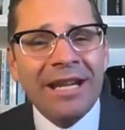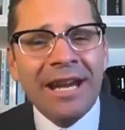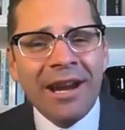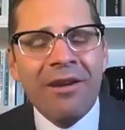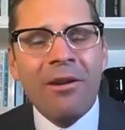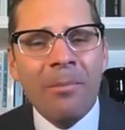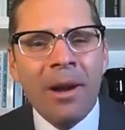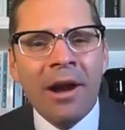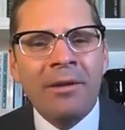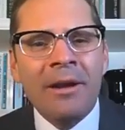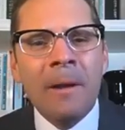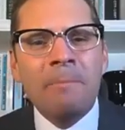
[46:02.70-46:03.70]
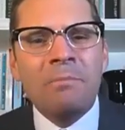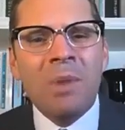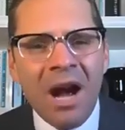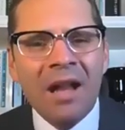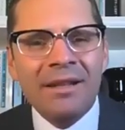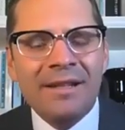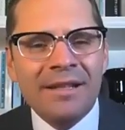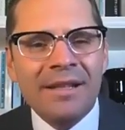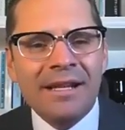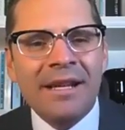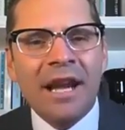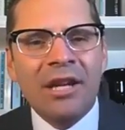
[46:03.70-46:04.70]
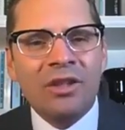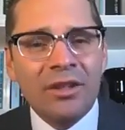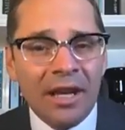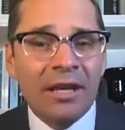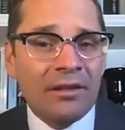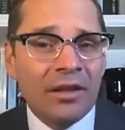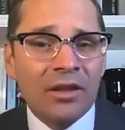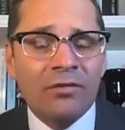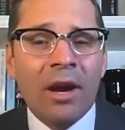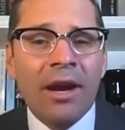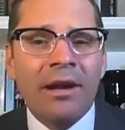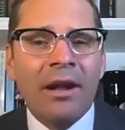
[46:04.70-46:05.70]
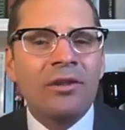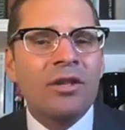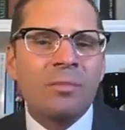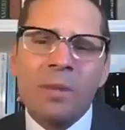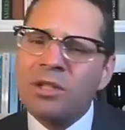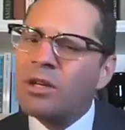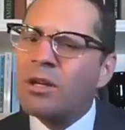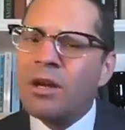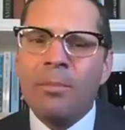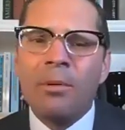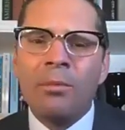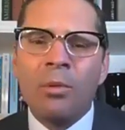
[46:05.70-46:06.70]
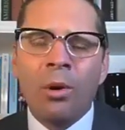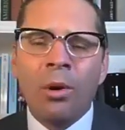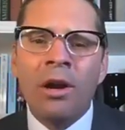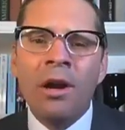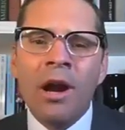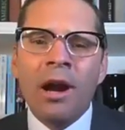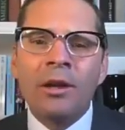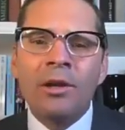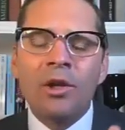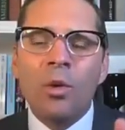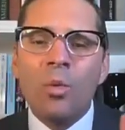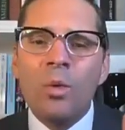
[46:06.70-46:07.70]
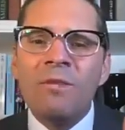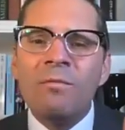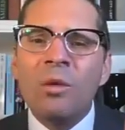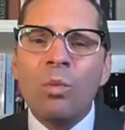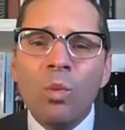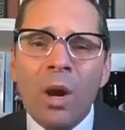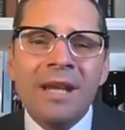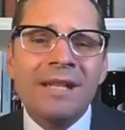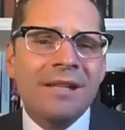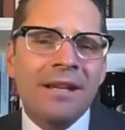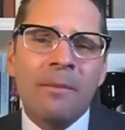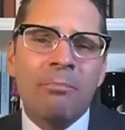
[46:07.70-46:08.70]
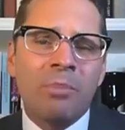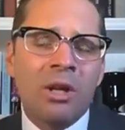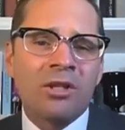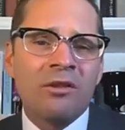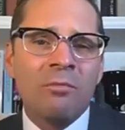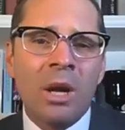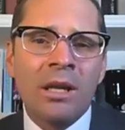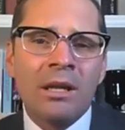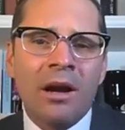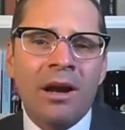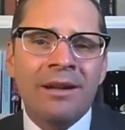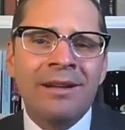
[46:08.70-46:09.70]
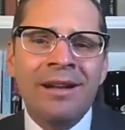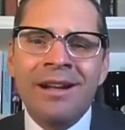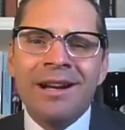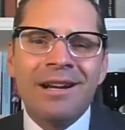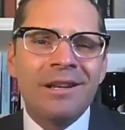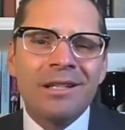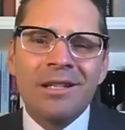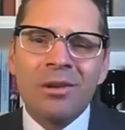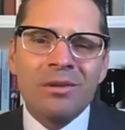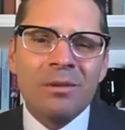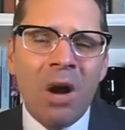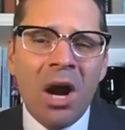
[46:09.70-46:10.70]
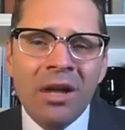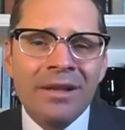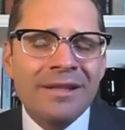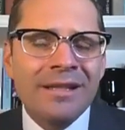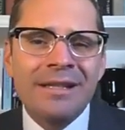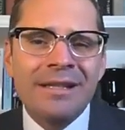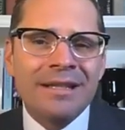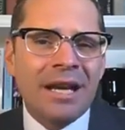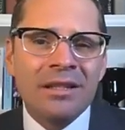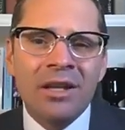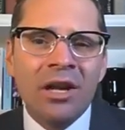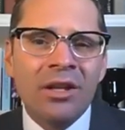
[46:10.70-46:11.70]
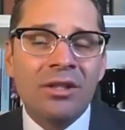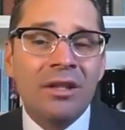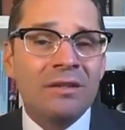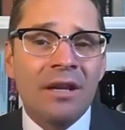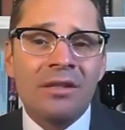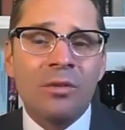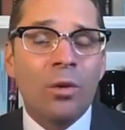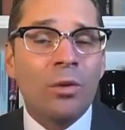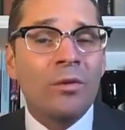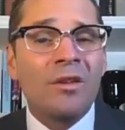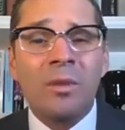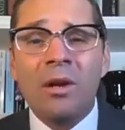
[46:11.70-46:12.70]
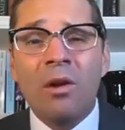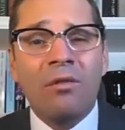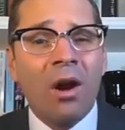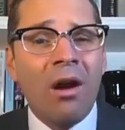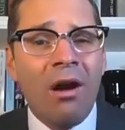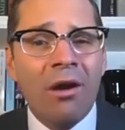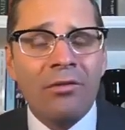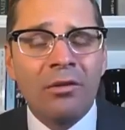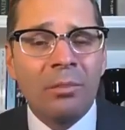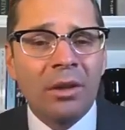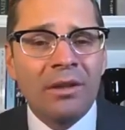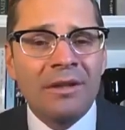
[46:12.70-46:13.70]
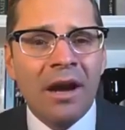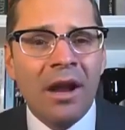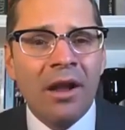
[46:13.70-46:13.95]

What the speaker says: care about policies and actually getting things right. I'll just mention a couple more. We've been wasting a bunch of money on policies and technology that doesn't work. We spent over $100 million